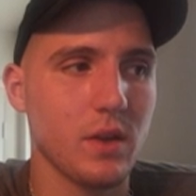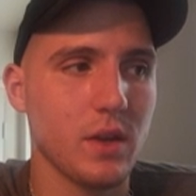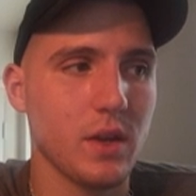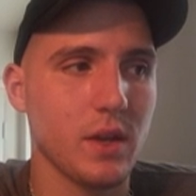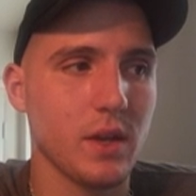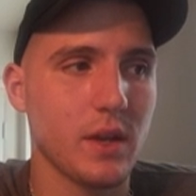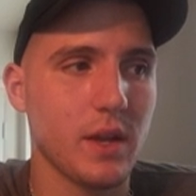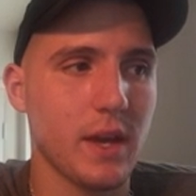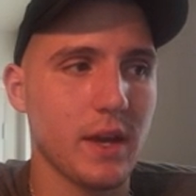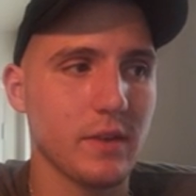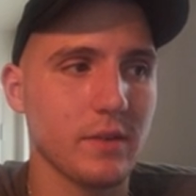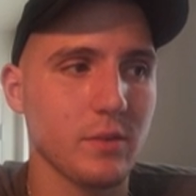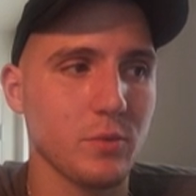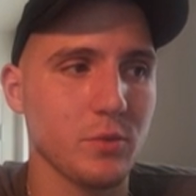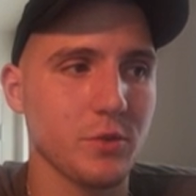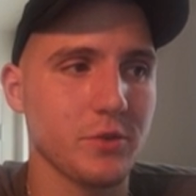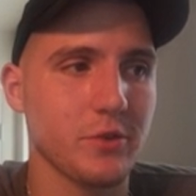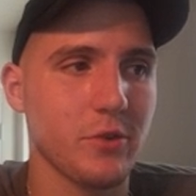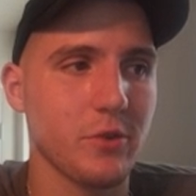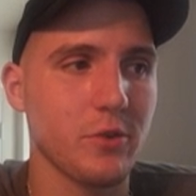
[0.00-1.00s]
it has a
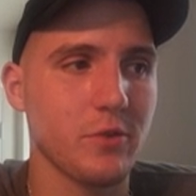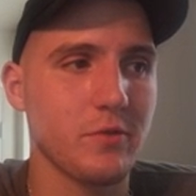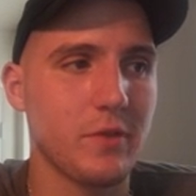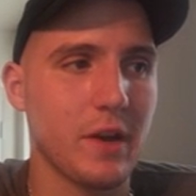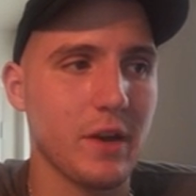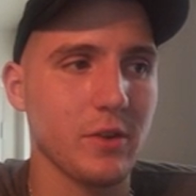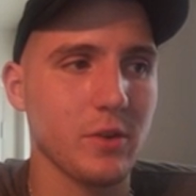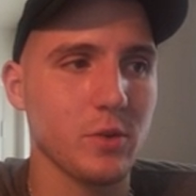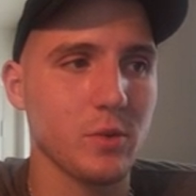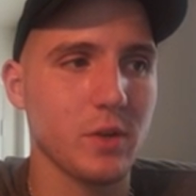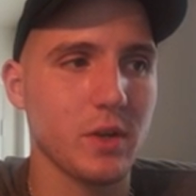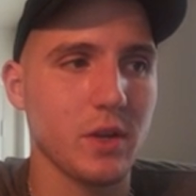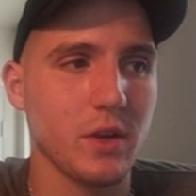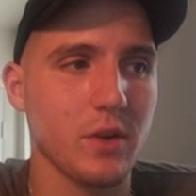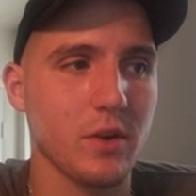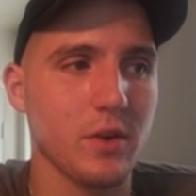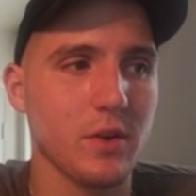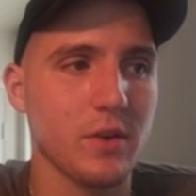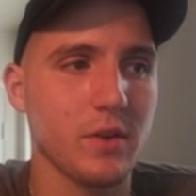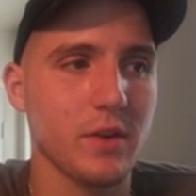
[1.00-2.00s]
return value
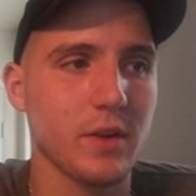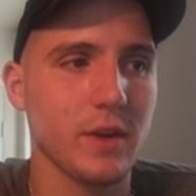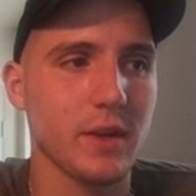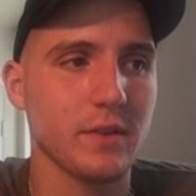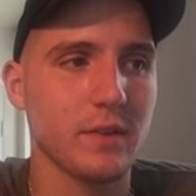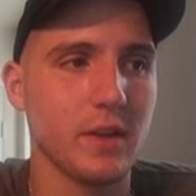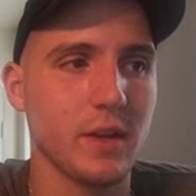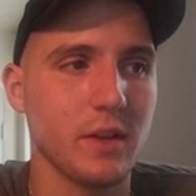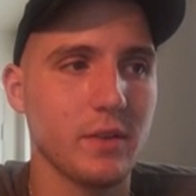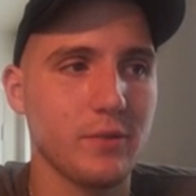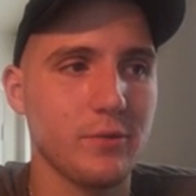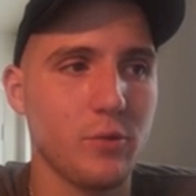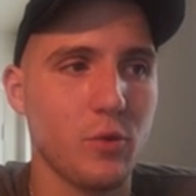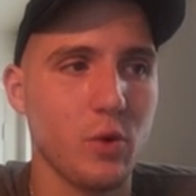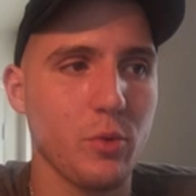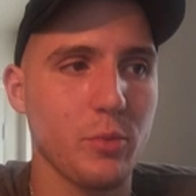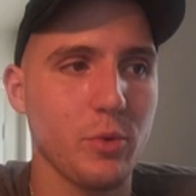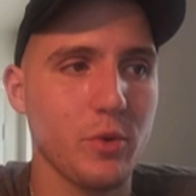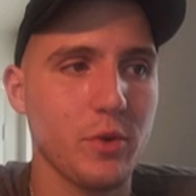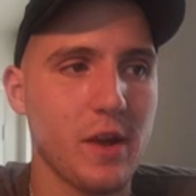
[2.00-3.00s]
here. It takes
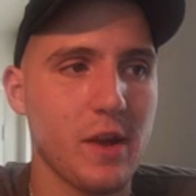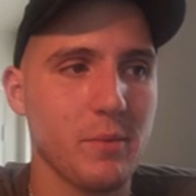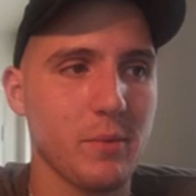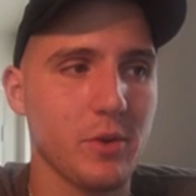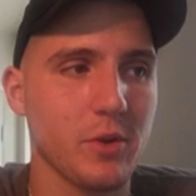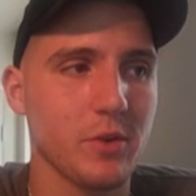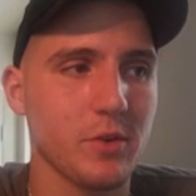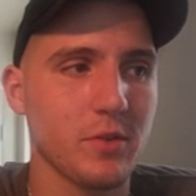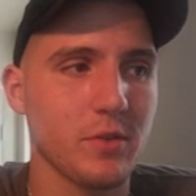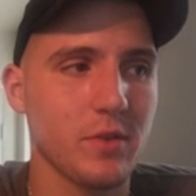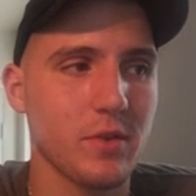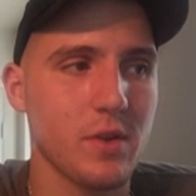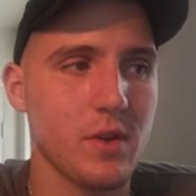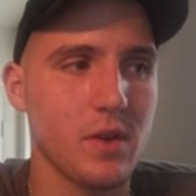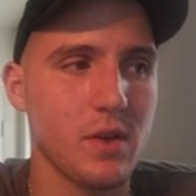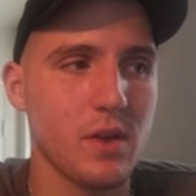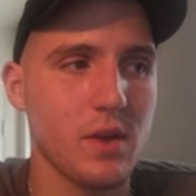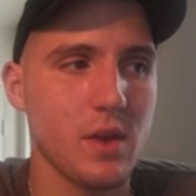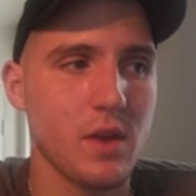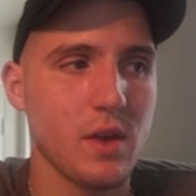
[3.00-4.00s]
four parameters.
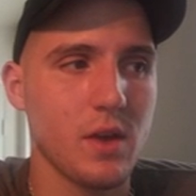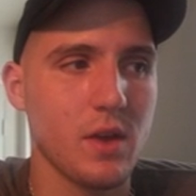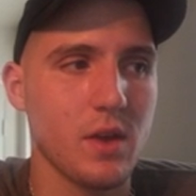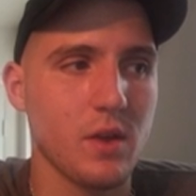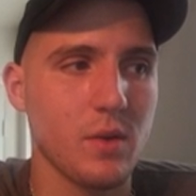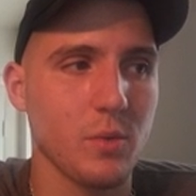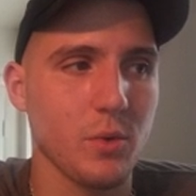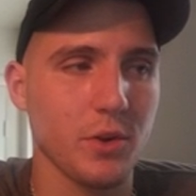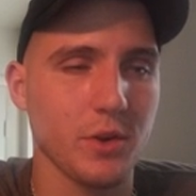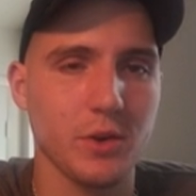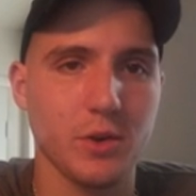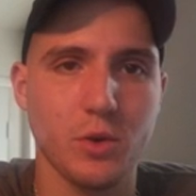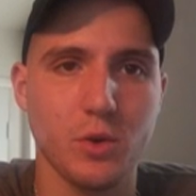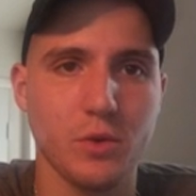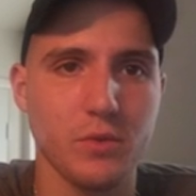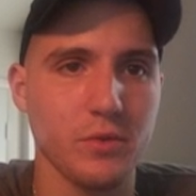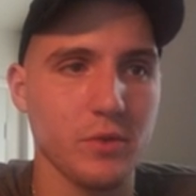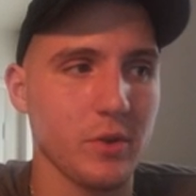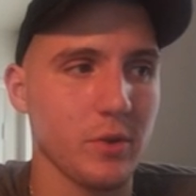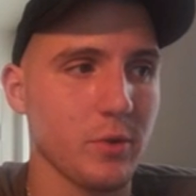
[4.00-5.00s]
We're going to go
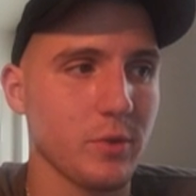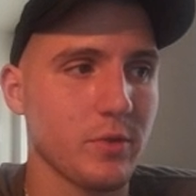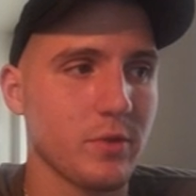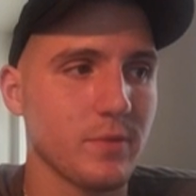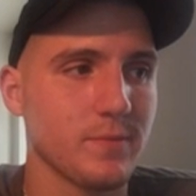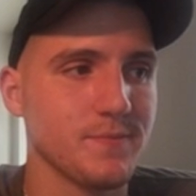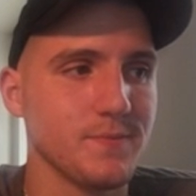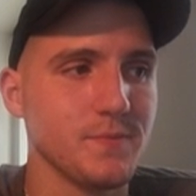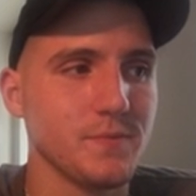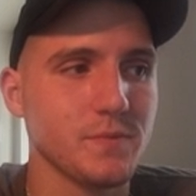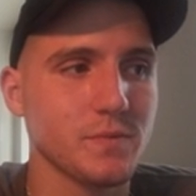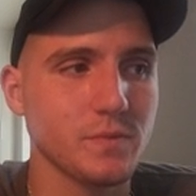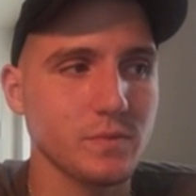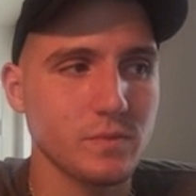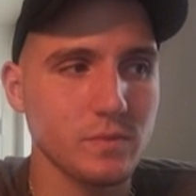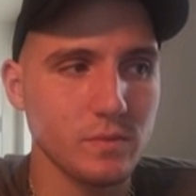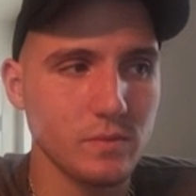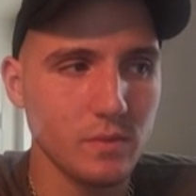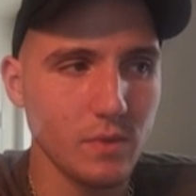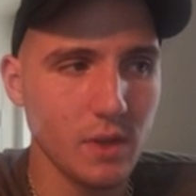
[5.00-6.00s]
over those,
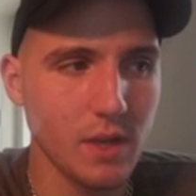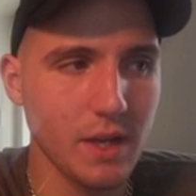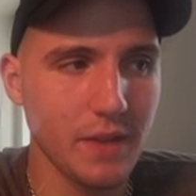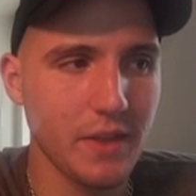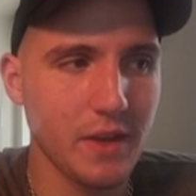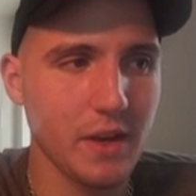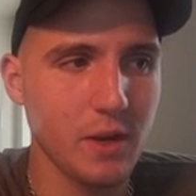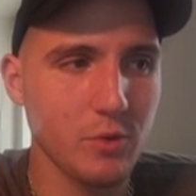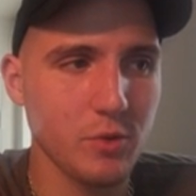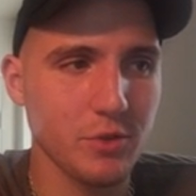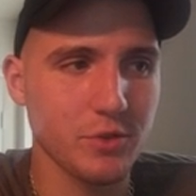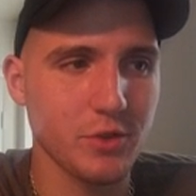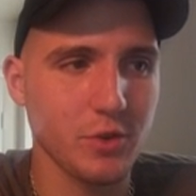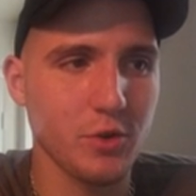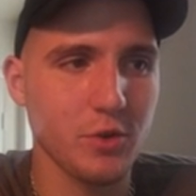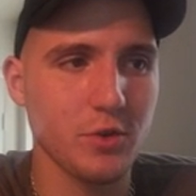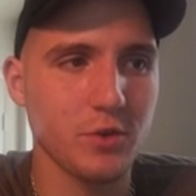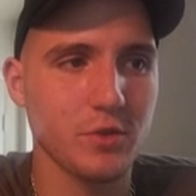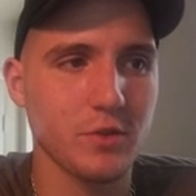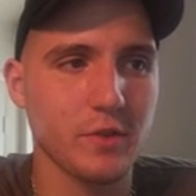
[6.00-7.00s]
and then it
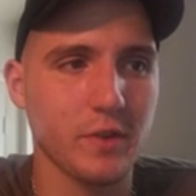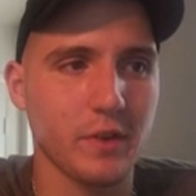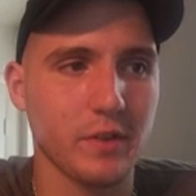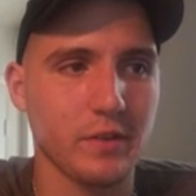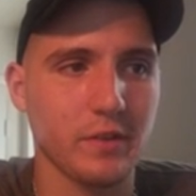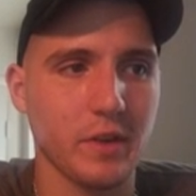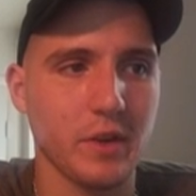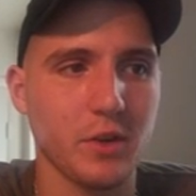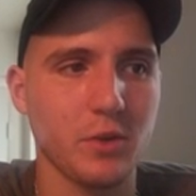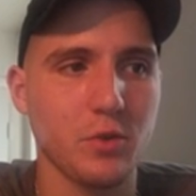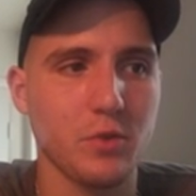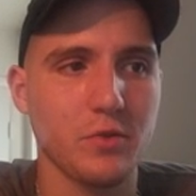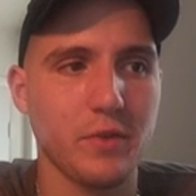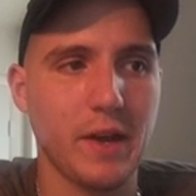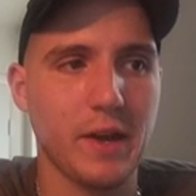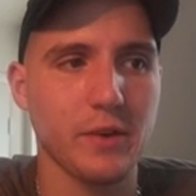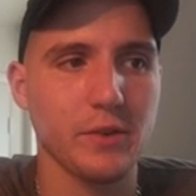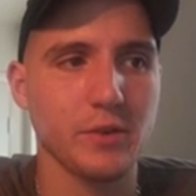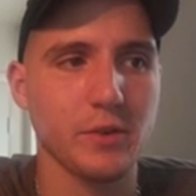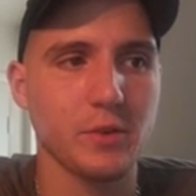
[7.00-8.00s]
returns a single
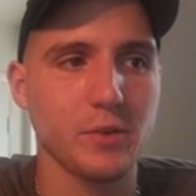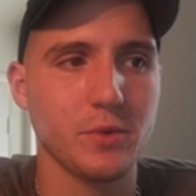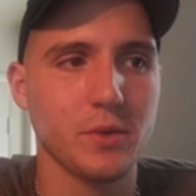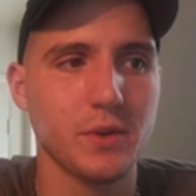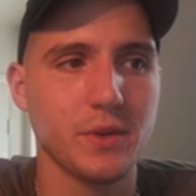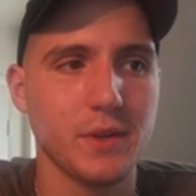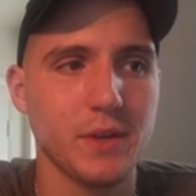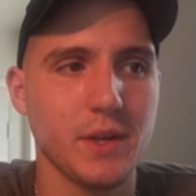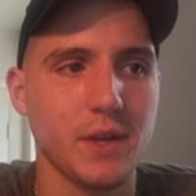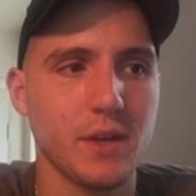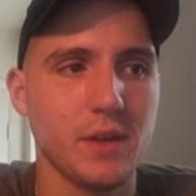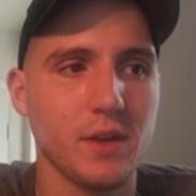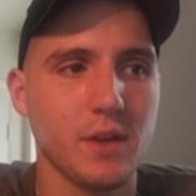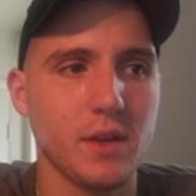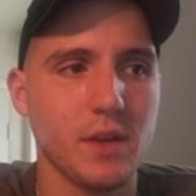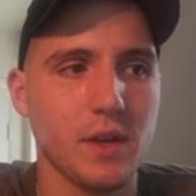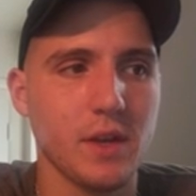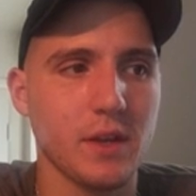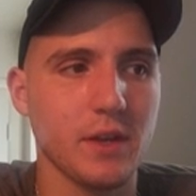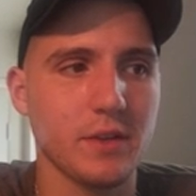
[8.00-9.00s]
value.
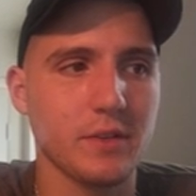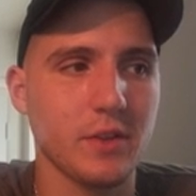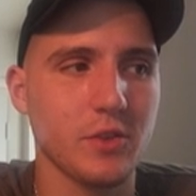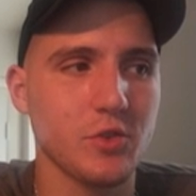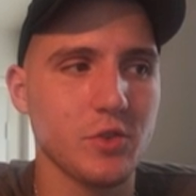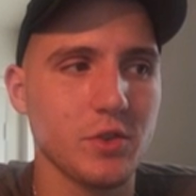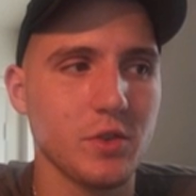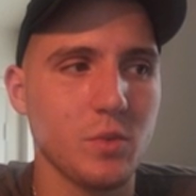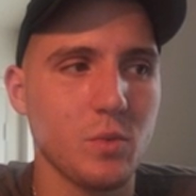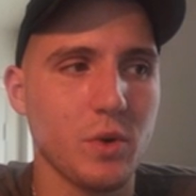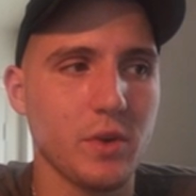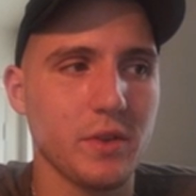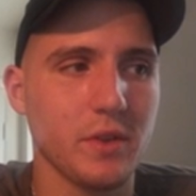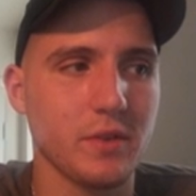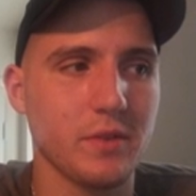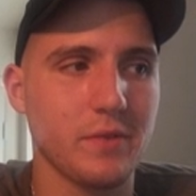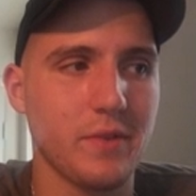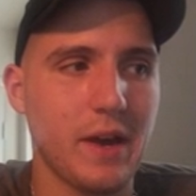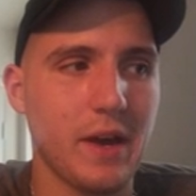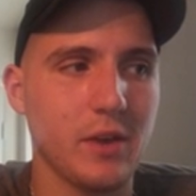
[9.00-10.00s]
And essentially what
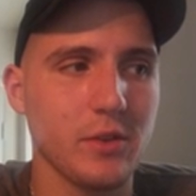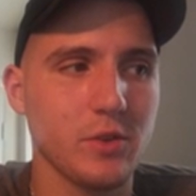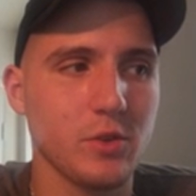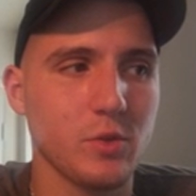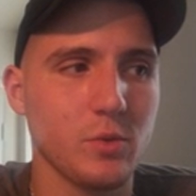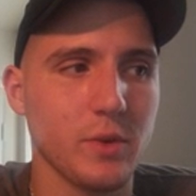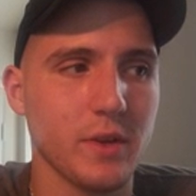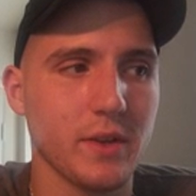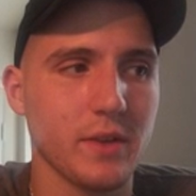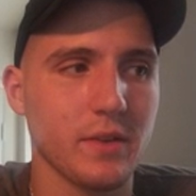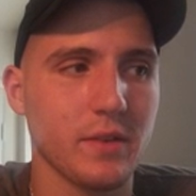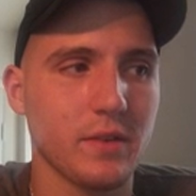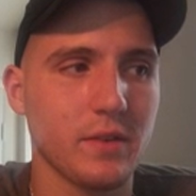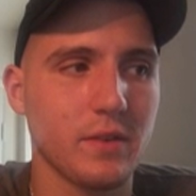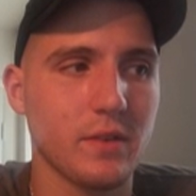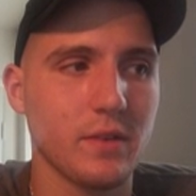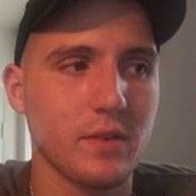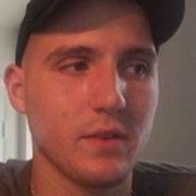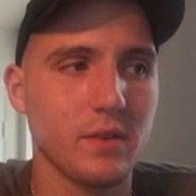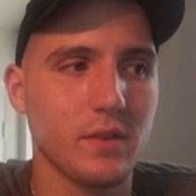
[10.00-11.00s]
this value
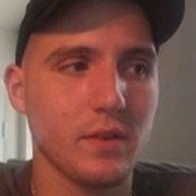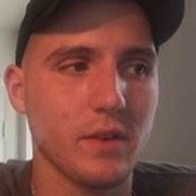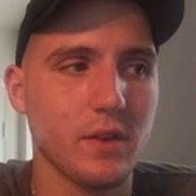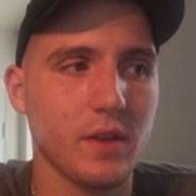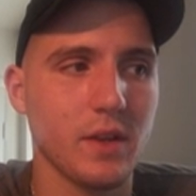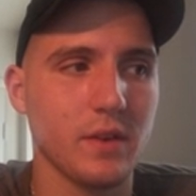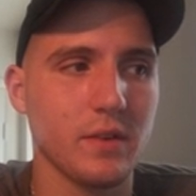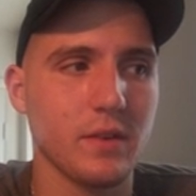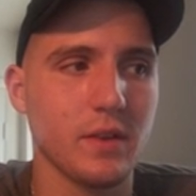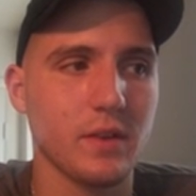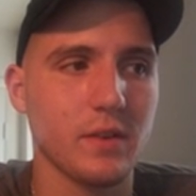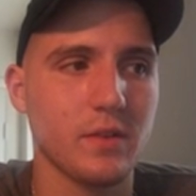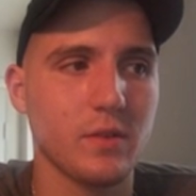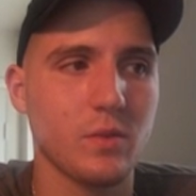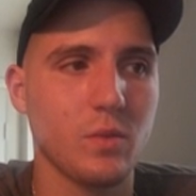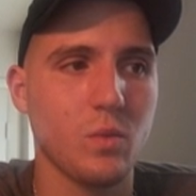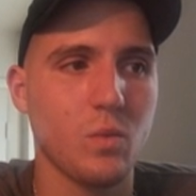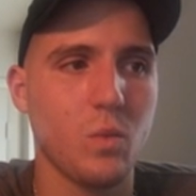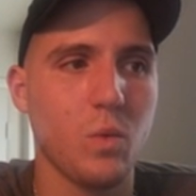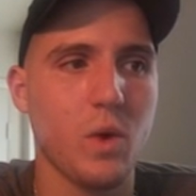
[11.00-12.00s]
is, is
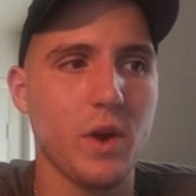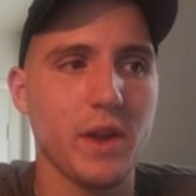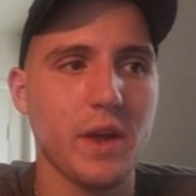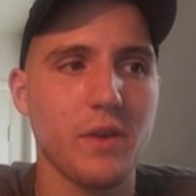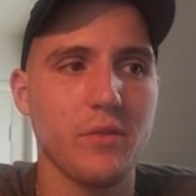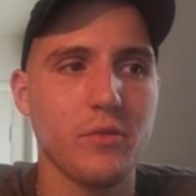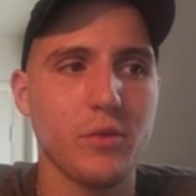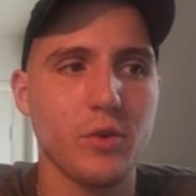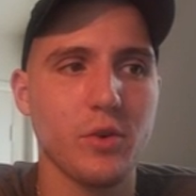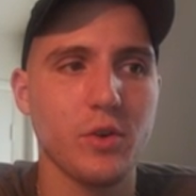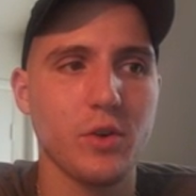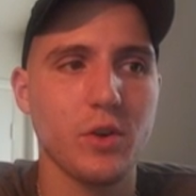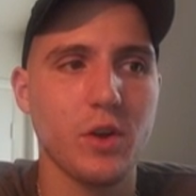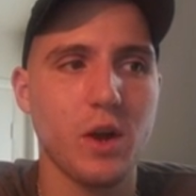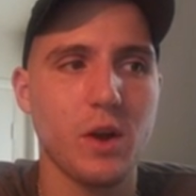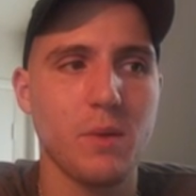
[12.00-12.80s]
it's whatever